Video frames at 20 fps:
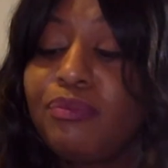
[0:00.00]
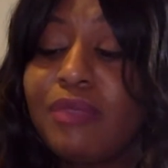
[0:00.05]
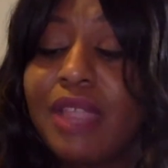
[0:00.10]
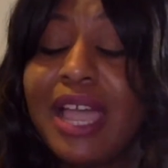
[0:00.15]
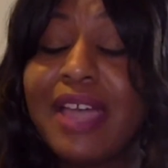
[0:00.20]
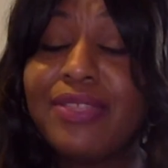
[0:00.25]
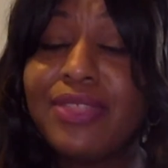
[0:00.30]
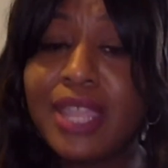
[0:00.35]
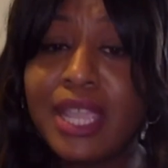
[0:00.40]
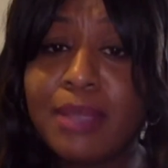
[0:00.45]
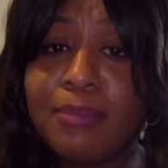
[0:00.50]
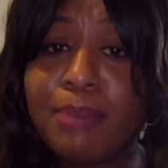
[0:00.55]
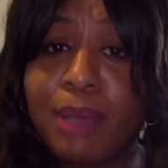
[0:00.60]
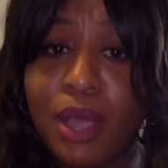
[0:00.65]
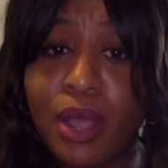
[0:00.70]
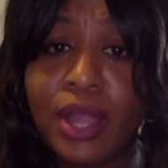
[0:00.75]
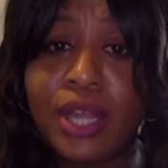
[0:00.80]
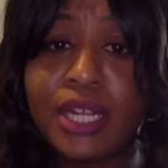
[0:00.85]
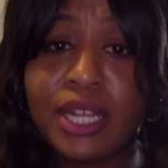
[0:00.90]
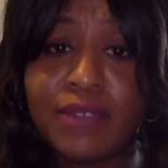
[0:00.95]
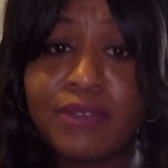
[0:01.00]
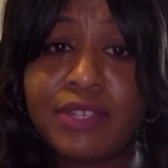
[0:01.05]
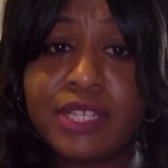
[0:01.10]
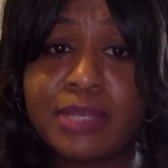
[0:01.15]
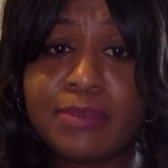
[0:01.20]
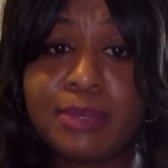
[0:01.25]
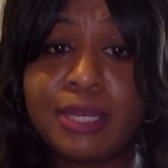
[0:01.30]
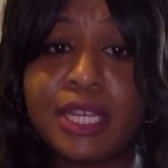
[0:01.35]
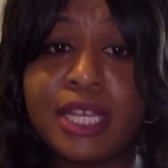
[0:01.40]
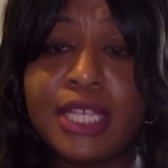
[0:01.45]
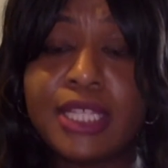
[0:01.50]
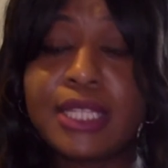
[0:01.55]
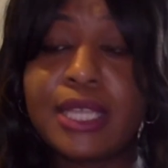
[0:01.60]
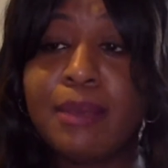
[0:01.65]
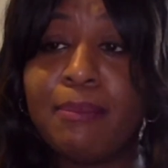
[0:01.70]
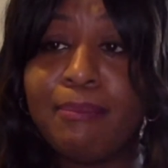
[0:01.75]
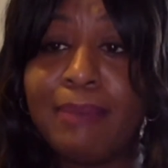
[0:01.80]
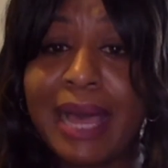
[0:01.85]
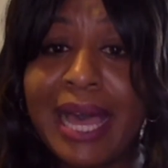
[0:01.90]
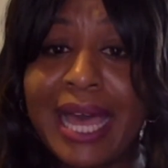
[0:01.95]
I think part of it is because
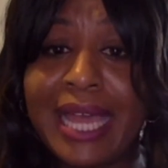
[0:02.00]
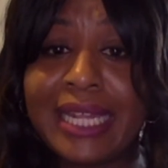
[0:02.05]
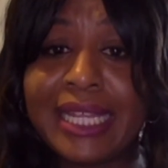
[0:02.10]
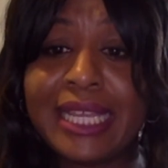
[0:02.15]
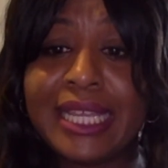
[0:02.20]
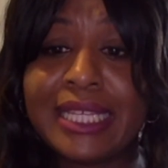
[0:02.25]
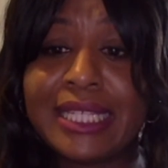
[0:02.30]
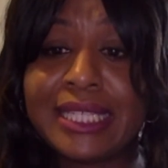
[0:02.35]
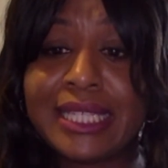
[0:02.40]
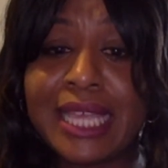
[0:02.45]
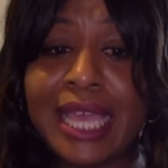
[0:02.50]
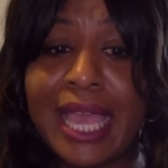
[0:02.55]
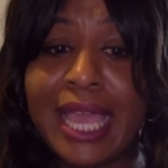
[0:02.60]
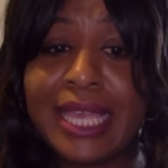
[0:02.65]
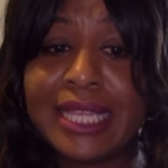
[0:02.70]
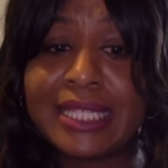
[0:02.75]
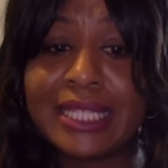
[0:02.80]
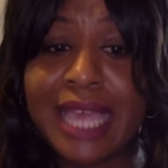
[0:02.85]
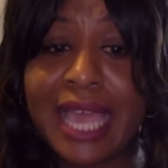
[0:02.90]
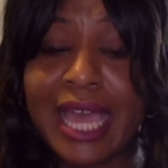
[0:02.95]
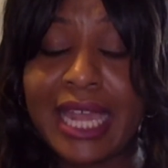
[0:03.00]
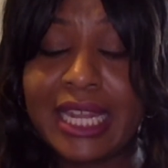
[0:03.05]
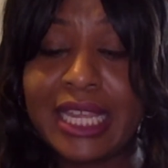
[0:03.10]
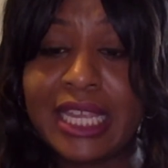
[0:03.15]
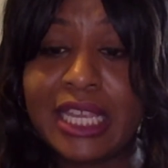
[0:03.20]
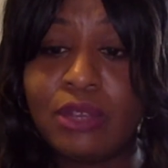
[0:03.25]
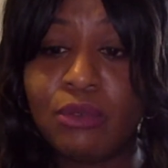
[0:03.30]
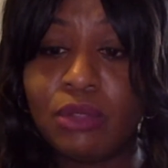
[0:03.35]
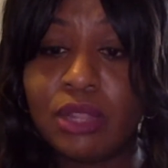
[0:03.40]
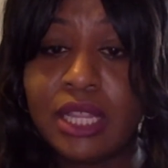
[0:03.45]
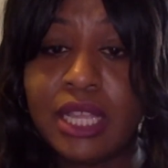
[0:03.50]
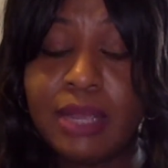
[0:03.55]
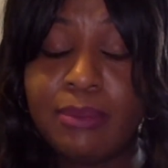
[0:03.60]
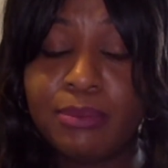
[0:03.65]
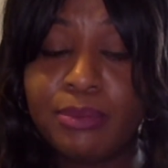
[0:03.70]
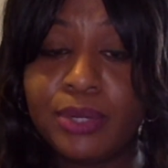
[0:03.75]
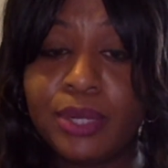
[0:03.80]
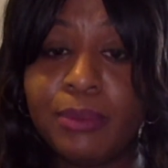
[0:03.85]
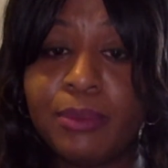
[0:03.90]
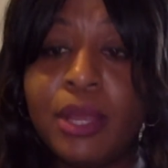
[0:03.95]
her body is out of
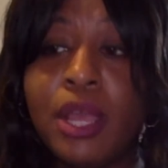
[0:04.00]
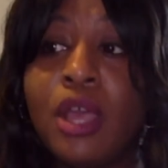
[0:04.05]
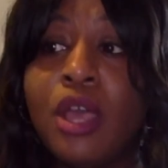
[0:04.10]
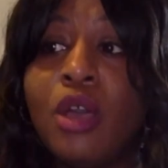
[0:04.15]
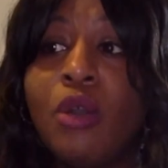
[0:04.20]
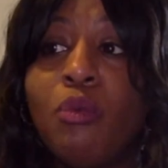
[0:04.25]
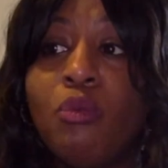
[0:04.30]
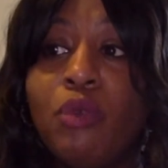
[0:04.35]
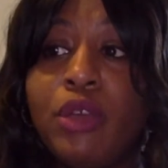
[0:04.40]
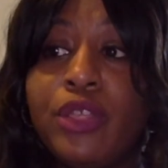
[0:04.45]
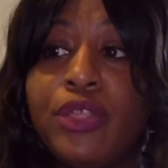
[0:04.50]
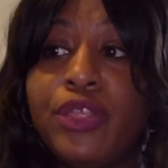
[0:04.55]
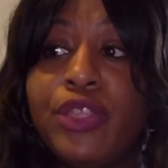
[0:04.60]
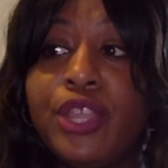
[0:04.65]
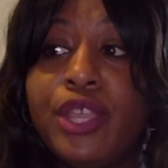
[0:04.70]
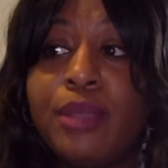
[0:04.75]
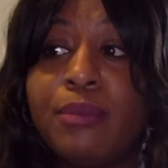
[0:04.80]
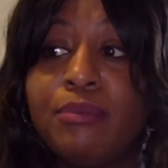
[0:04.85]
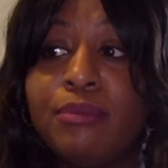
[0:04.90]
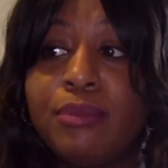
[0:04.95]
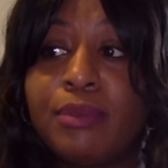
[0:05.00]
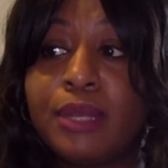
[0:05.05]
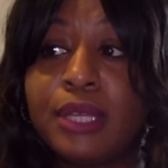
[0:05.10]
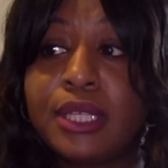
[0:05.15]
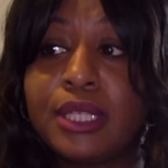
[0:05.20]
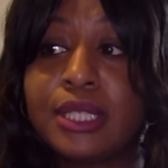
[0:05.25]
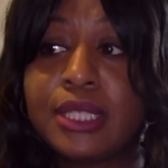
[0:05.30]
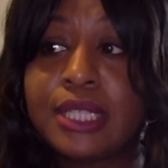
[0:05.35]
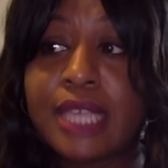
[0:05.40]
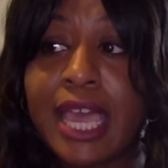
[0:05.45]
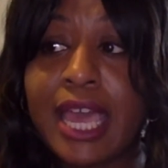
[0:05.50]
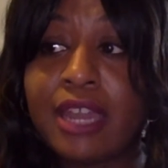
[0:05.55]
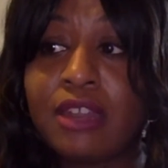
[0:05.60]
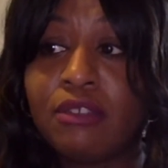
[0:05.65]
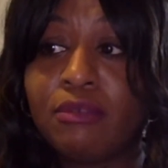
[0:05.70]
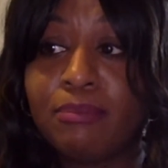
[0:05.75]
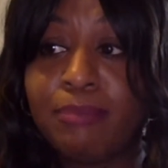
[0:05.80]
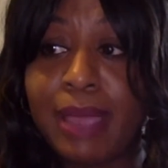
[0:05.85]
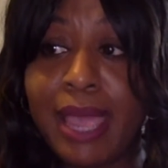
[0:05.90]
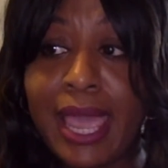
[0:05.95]
equilibrium with them
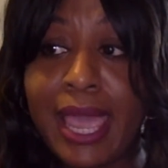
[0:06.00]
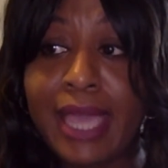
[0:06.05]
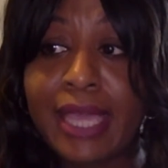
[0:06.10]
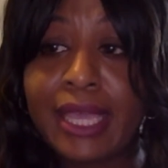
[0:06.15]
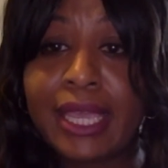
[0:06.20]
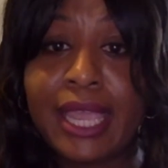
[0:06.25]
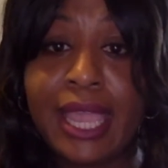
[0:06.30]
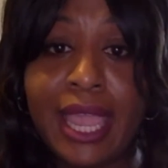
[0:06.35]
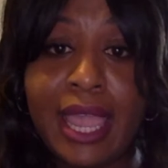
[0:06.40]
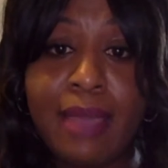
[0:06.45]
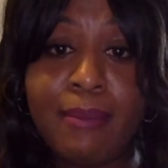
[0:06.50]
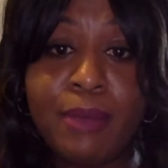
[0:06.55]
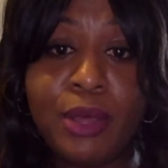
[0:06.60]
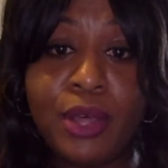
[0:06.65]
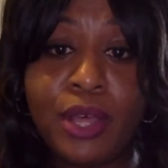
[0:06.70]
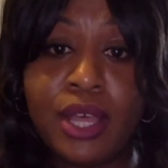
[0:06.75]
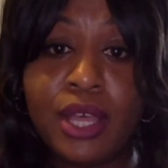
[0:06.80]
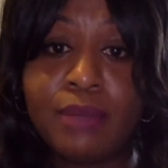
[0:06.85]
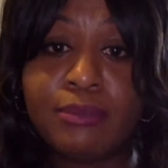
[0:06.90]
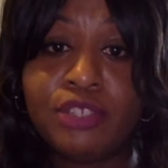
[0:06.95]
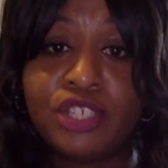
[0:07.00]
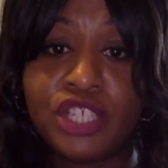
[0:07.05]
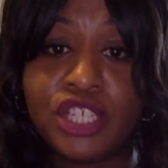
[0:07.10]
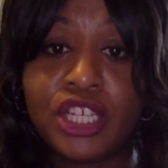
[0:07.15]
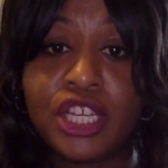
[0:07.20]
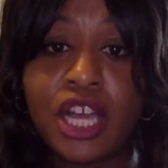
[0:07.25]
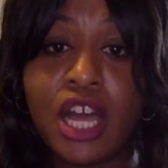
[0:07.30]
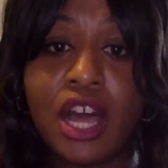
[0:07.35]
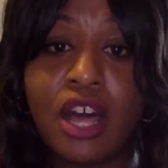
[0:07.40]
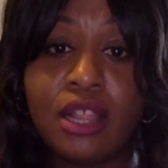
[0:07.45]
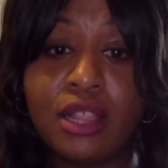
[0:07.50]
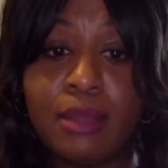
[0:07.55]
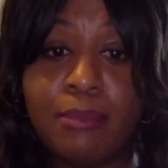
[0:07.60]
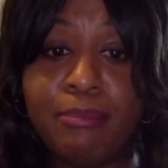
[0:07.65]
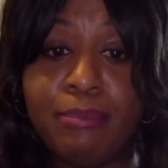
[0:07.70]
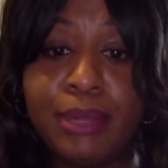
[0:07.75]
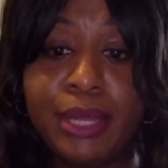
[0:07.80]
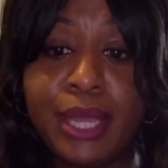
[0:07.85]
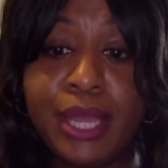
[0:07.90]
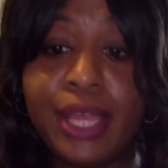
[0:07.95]
saddleback camel hump, she call it.
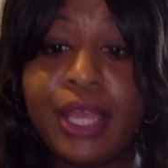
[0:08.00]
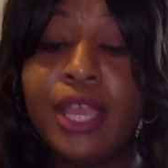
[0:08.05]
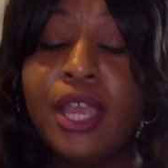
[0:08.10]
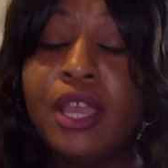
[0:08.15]
But